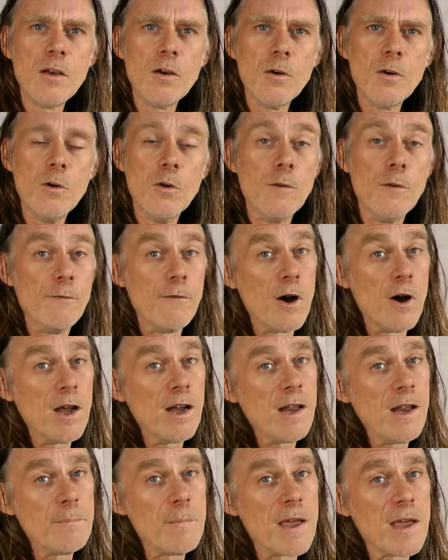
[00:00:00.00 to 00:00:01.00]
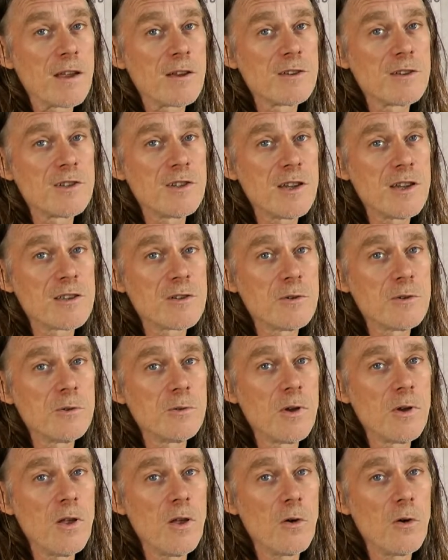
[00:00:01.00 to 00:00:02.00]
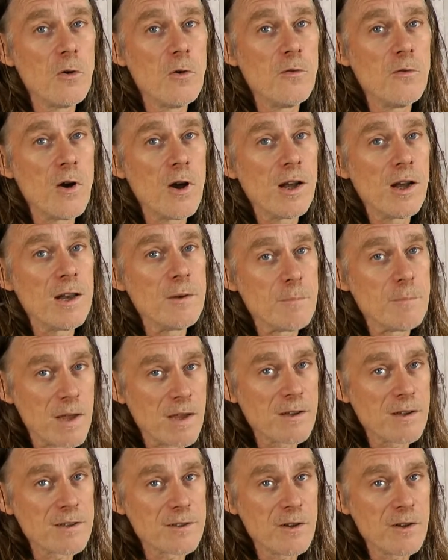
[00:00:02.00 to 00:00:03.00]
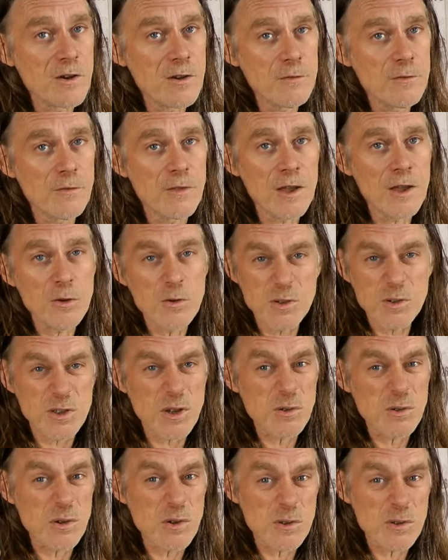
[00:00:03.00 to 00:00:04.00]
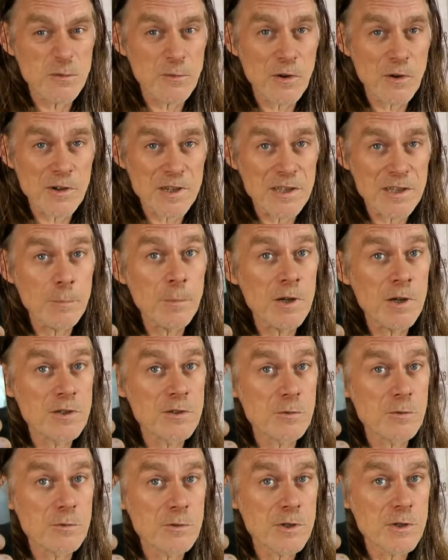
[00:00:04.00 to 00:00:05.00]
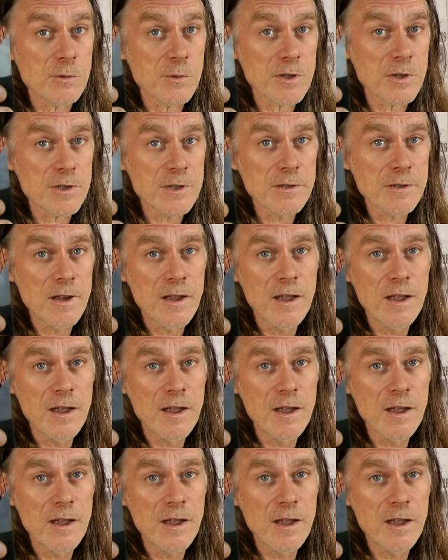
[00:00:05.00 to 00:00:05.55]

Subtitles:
or violin maker's chisel, or violin maker's knife. They also use very similar tools to us.